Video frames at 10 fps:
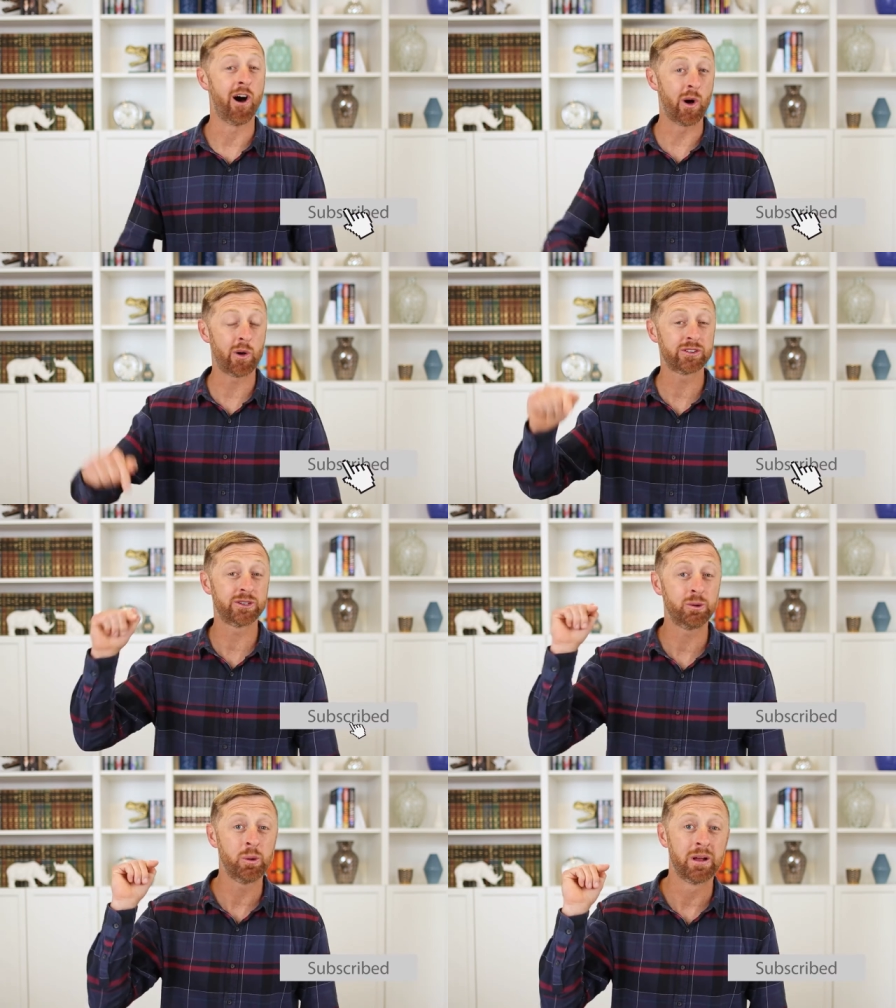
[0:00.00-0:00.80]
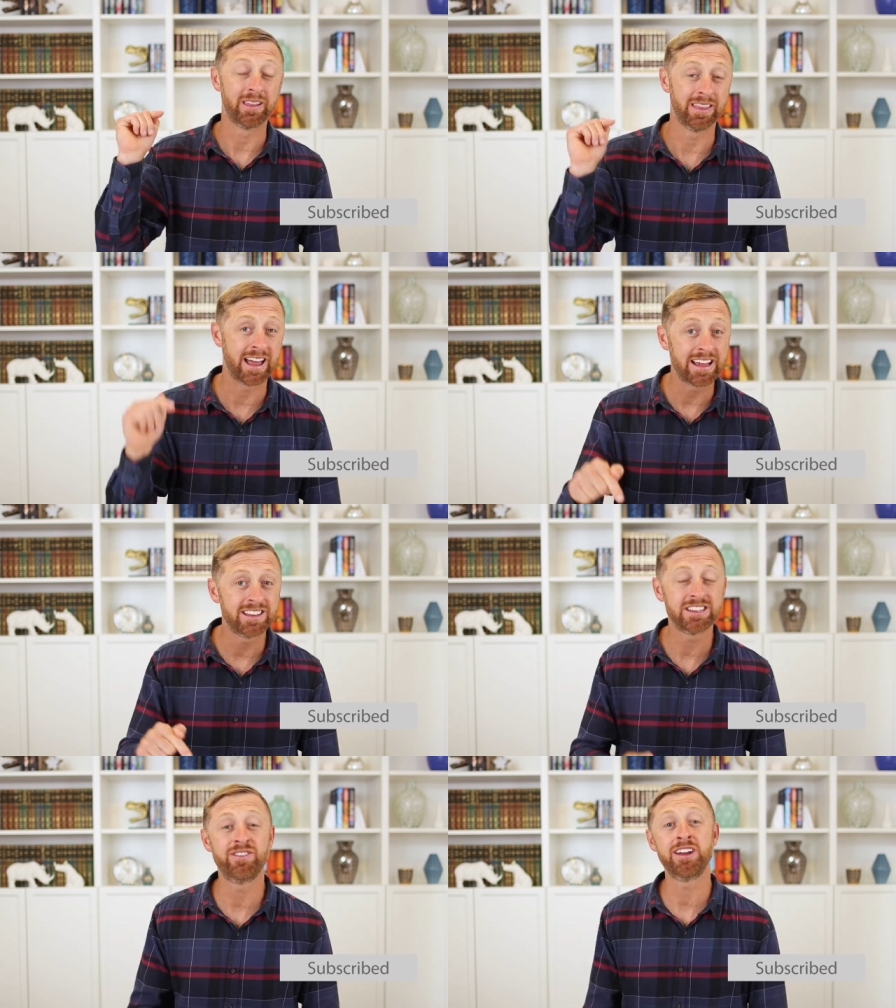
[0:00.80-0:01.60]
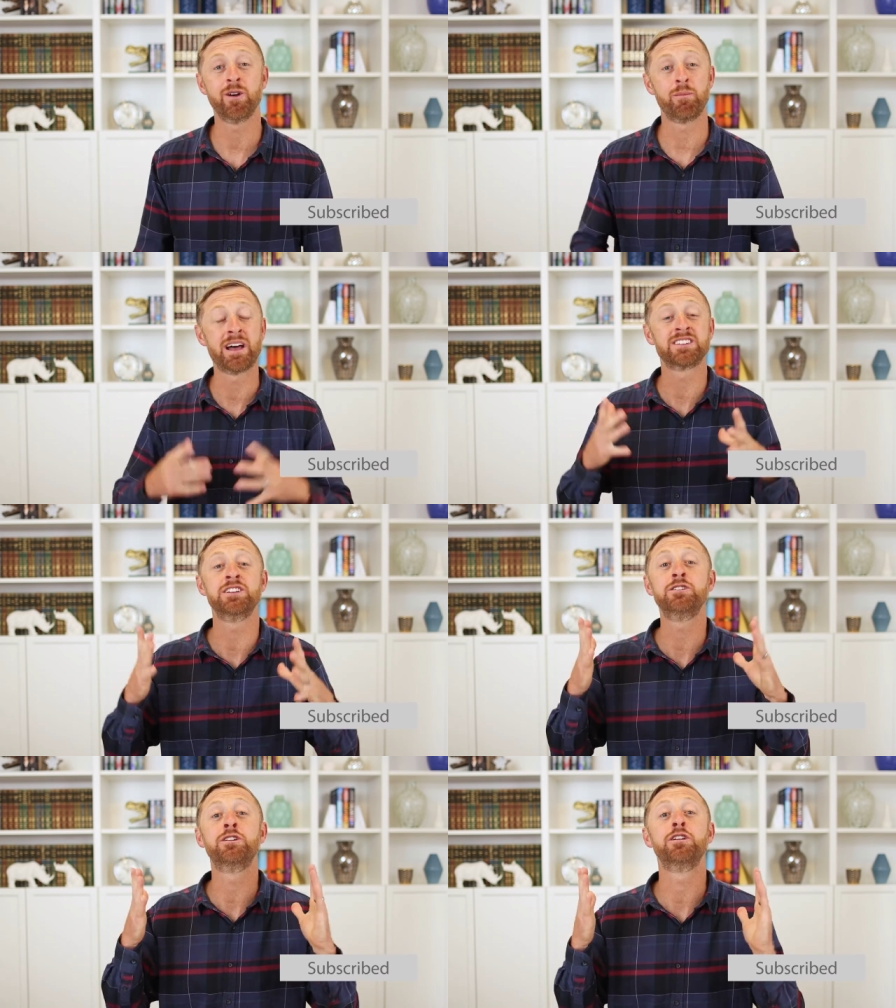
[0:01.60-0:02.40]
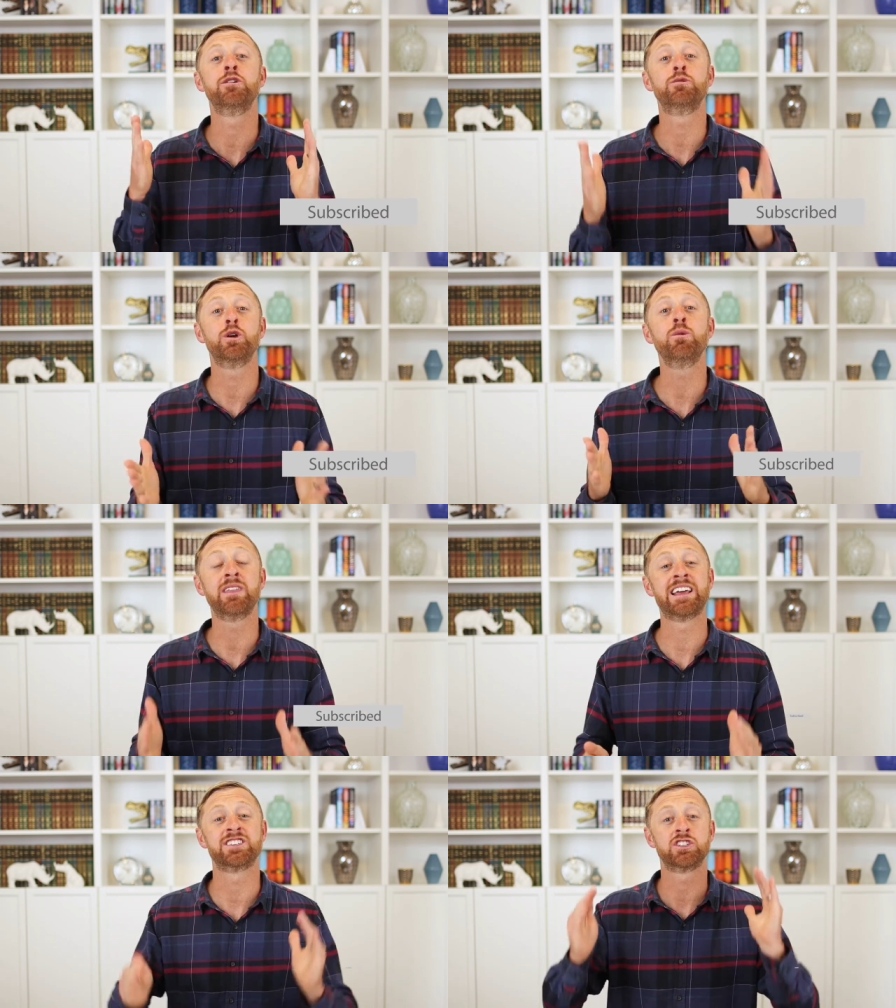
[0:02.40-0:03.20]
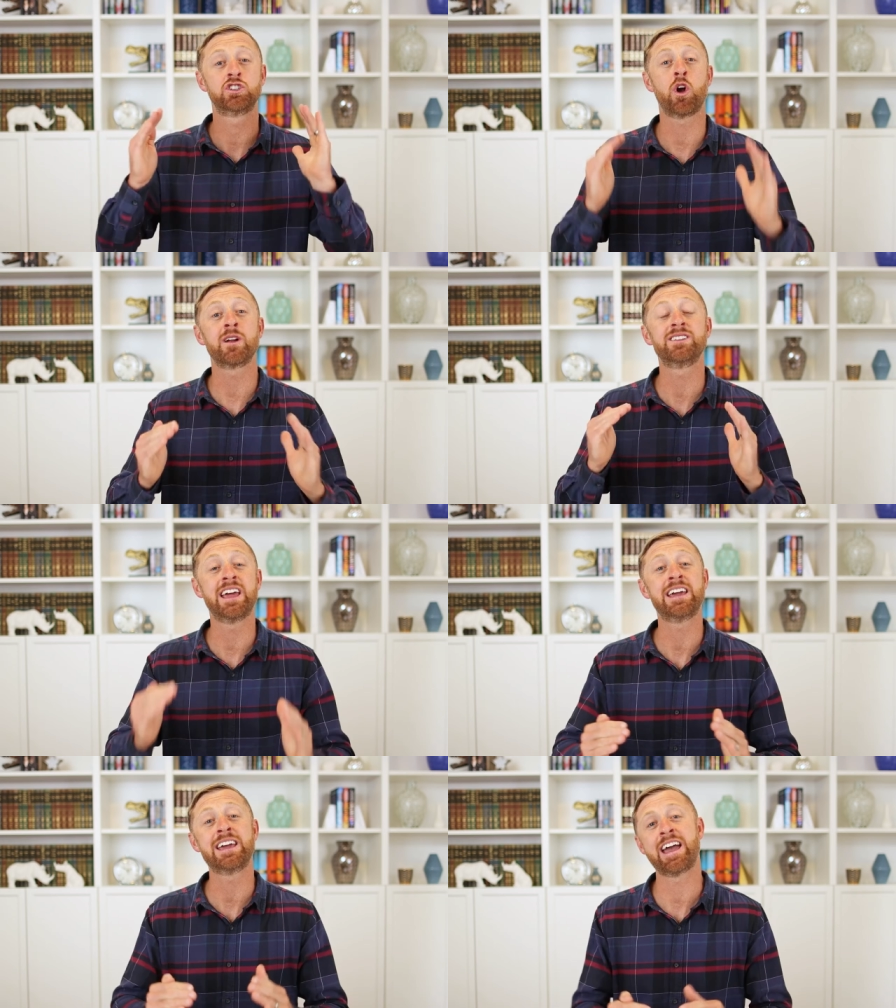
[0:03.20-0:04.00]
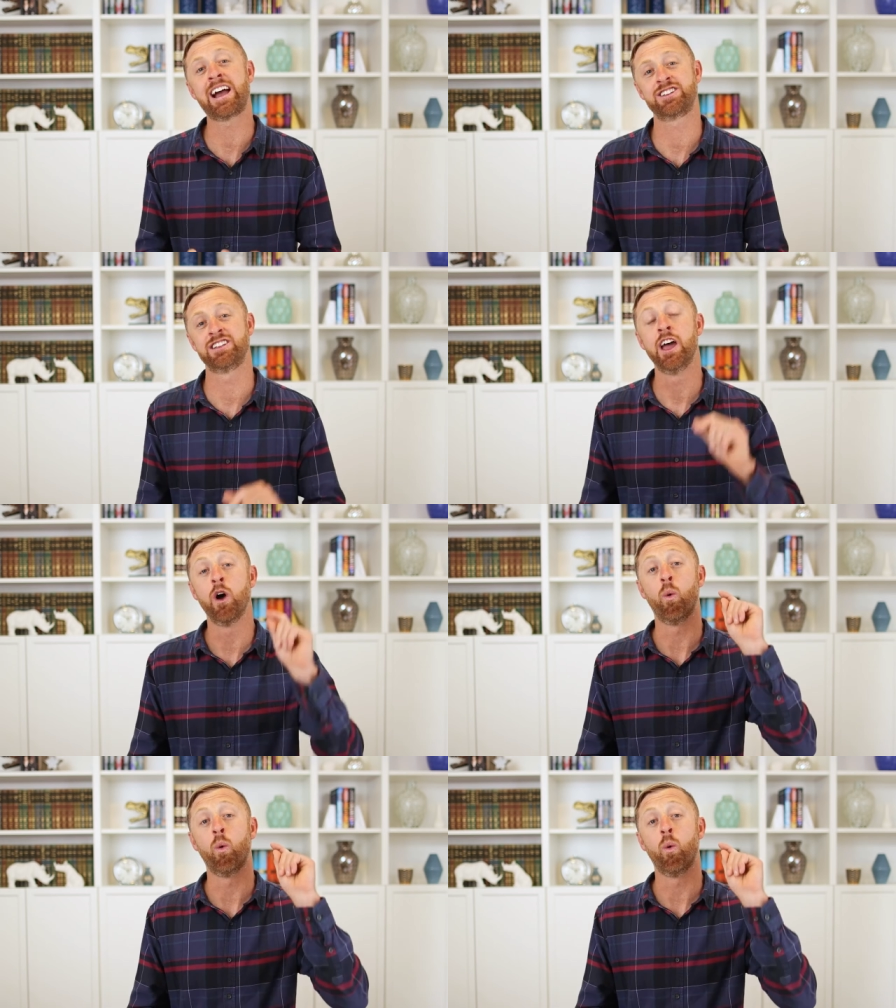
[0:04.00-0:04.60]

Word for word: Also, like this video. I'm asking you to do two things. Start taking action.